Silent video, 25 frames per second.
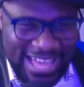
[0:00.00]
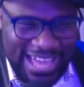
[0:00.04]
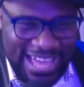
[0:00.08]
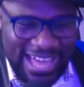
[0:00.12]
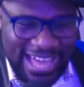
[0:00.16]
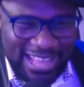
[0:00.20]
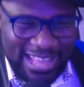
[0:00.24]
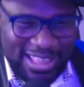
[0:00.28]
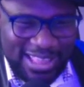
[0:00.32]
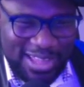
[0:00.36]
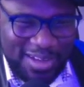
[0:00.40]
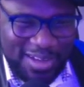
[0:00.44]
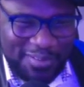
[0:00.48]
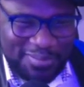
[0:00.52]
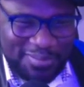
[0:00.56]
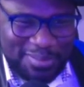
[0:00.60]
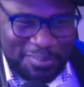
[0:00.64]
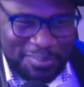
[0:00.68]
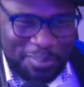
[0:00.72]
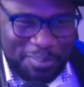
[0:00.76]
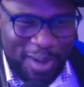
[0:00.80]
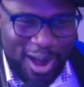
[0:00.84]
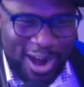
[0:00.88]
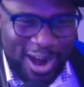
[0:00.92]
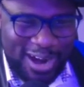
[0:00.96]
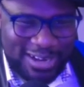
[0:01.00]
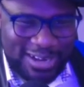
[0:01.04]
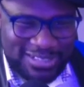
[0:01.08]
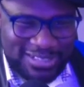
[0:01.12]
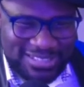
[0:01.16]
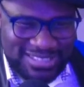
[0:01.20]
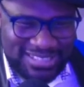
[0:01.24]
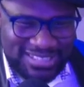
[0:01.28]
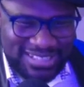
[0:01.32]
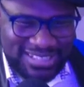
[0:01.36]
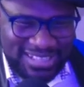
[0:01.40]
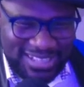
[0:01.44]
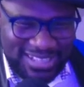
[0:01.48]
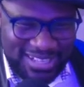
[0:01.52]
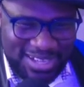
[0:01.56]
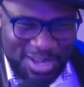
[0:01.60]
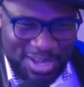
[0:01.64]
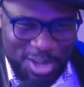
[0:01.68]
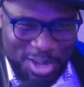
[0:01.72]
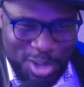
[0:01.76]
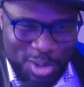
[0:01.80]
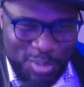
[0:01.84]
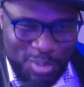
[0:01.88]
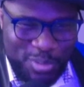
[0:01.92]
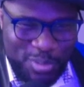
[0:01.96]
I love the part
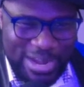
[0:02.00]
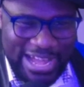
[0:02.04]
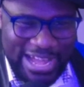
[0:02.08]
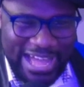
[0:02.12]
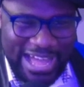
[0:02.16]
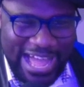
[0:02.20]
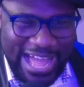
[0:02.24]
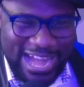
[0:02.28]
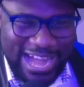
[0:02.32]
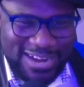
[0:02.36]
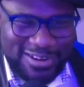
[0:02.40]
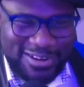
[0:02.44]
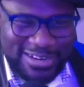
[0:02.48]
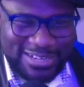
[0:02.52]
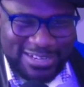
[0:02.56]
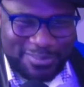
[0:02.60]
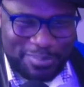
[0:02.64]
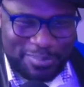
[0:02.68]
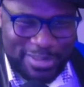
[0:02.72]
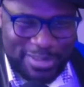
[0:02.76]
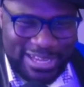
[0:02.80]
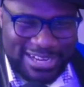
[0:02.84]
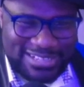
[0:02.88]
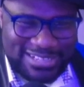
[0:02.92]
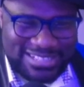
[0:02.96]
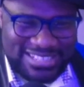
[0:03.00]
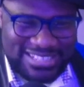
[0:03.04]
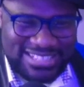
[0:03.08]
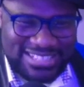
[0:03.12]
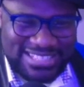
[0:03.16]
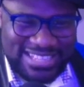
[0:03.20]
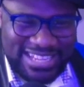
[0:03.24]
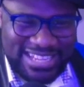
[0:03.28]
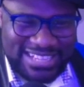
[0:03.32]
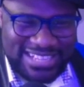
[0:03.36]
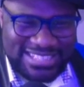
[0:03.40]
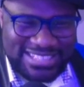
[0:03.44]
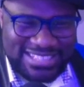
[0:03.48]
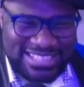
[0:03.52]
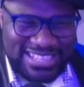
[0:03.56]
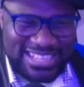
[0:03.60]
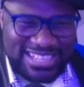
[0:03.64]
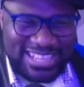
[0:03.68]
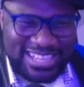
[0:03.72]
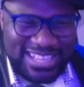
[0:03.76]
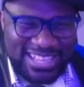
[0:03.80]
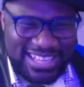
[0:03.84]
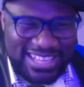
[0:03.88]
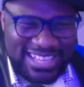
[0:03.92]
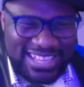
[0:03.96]
where Hagrid appears and says,
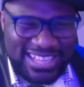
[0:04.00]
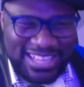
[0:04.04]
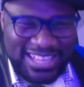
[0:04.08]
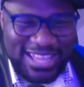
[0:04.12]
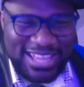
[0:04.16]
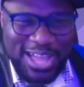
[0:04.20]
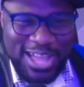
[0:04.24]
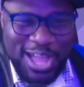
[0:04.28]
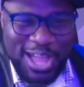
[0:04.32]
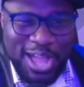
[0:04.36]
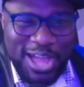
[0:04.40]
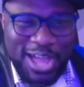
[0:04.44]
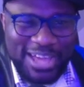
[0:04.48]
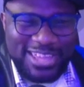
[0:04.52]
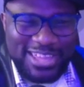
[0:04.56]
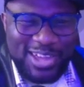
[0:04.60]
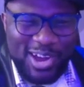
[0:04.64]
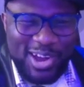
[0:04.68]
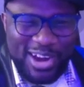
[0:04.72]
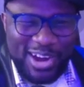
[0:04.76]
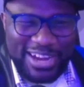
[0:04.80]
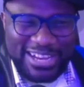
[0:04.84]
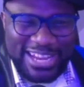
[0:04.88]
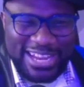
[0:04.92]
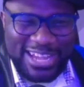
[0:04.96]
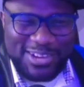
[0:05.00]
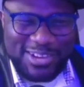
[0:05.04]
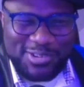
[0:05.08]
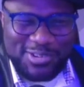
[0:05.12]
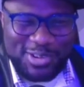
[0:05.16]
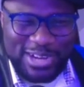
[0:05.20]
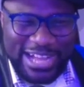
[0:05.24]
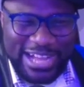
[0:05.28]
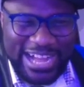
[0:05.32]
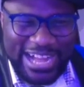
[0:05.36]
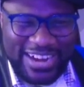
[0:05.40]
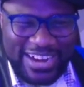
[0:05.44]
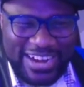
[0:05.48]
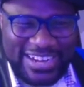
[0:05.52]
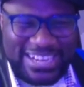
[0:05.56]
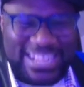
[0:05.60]
You're a Negro, Harry.